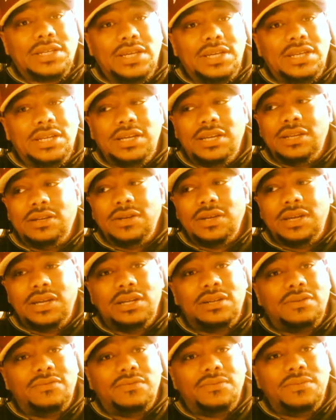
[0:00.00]
in
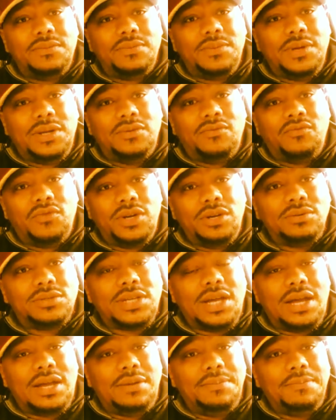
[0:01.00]
real
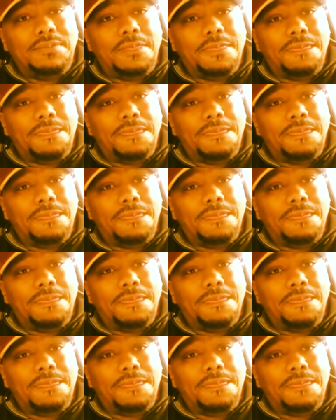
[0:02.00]
time.